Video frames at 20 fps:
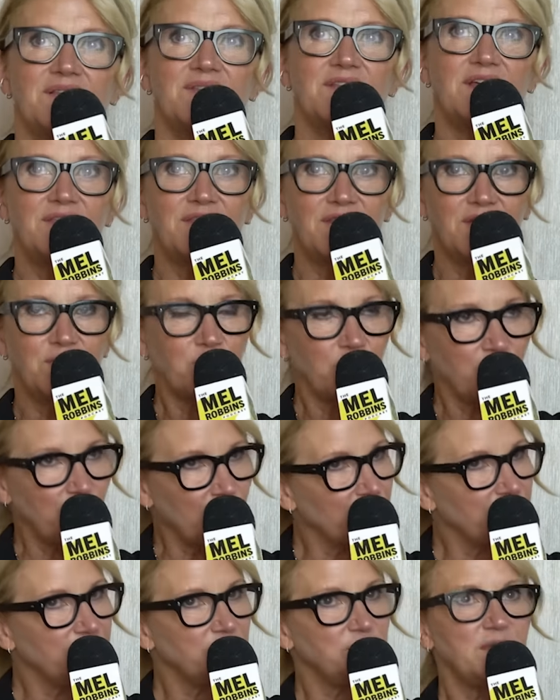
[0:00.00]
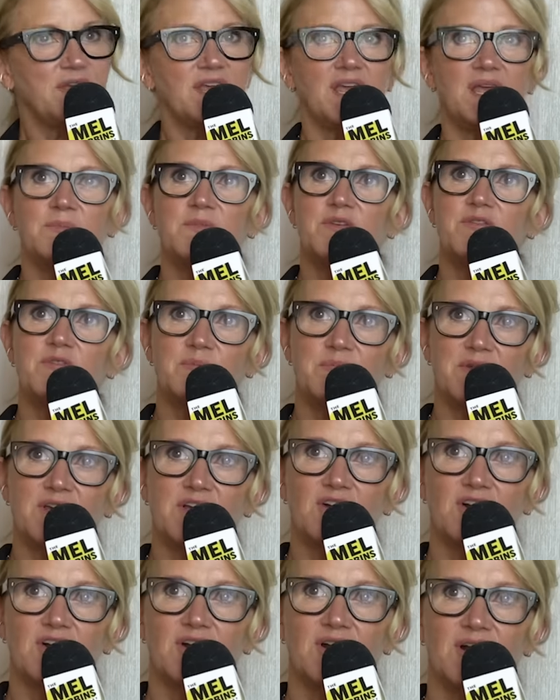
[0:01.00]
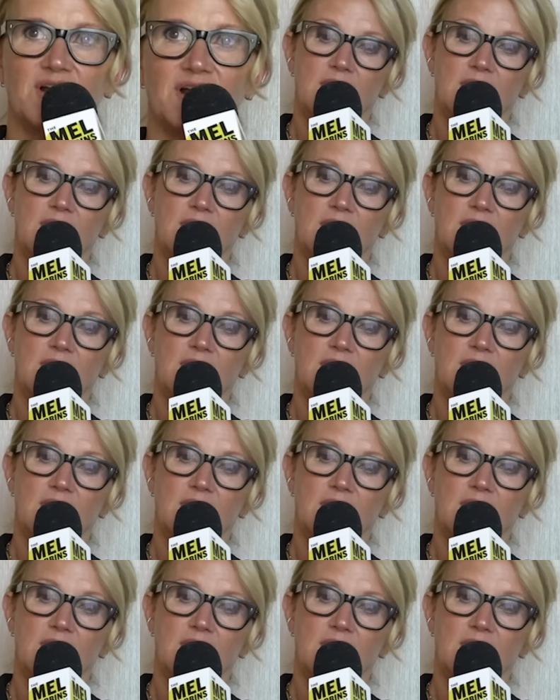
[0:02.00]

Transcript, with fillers: Then the worries became even bigger.